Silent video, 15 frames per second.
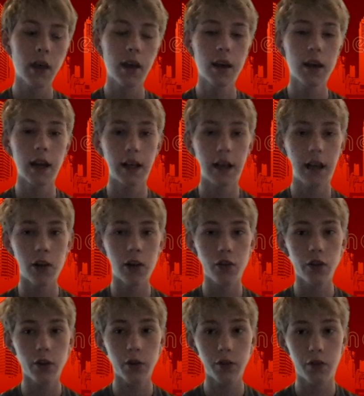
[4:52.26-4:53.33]
getting
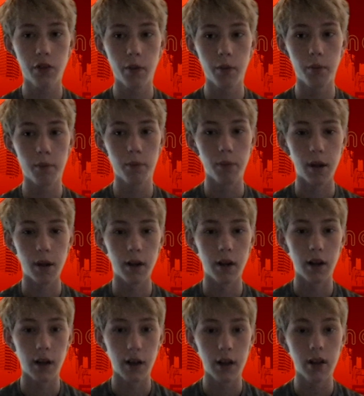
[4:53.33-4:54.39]
interest from
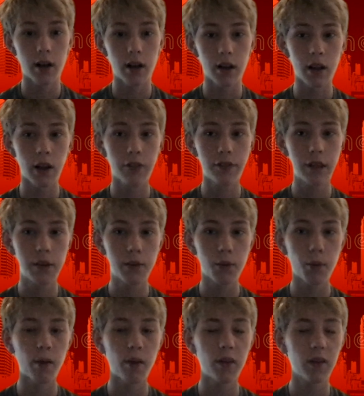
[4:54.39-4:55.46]
a lot of teams
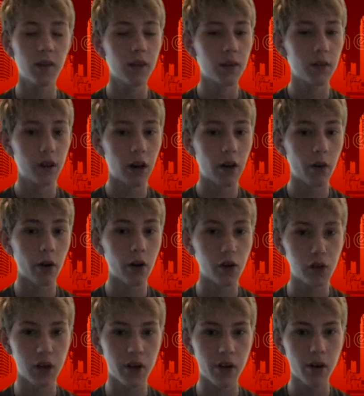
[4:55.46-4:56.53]
around
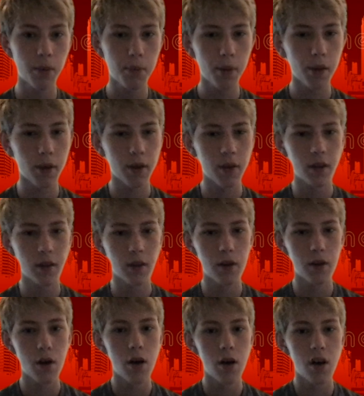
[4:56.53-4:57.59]
Europe.
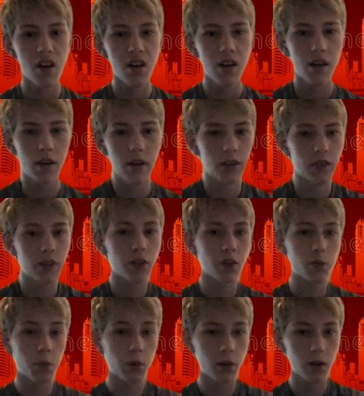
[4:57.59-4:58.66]

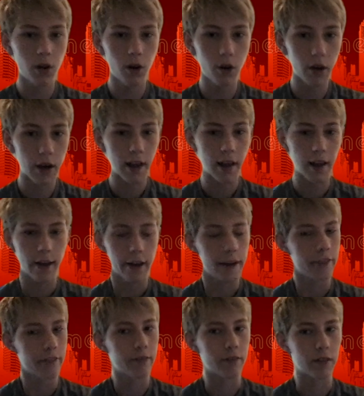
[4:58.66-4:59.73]
Sassuolo
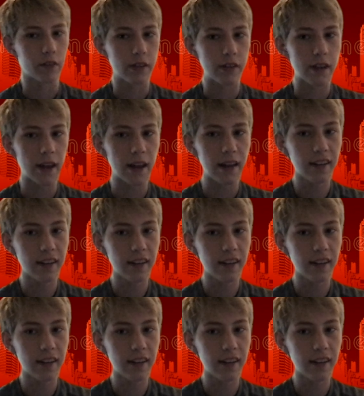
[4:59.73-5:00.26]
have said